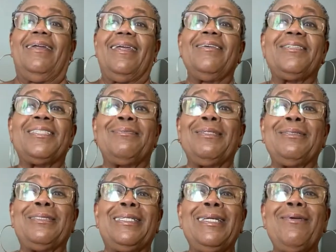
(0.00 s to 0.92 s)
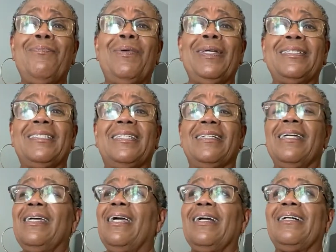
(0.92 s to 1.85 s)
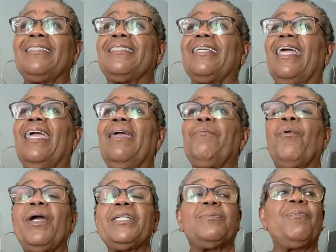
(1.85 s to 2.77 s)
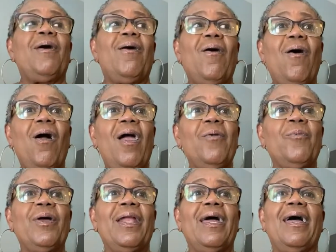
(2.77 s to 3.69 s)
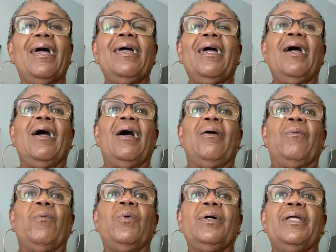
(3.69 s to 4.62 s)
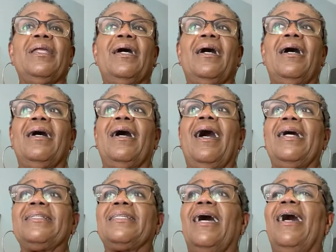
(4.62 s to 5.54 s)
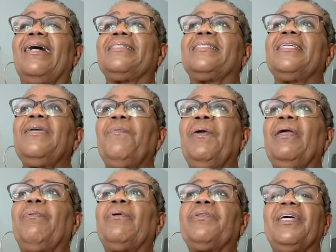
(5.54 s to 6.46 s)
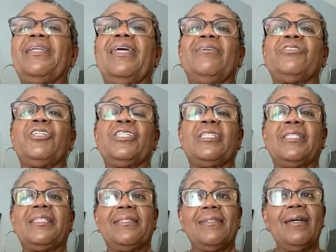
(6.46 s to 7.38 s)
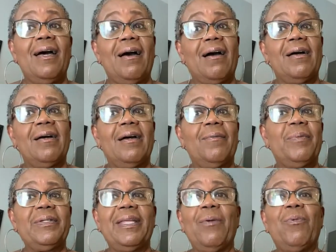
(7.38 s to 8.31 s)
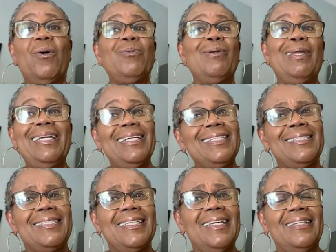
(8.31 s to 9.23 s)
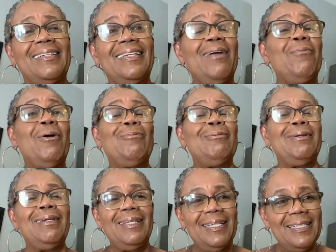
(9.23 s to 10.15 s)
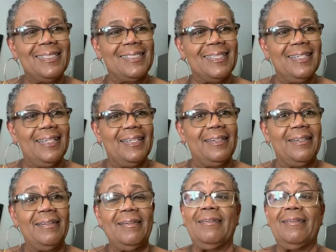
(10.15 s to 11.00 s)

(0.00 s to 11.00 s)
give some little tidbits. Because it breaks my heart when I when uh, I, I see people that they're just stuck, but they won't listen. They won't listen.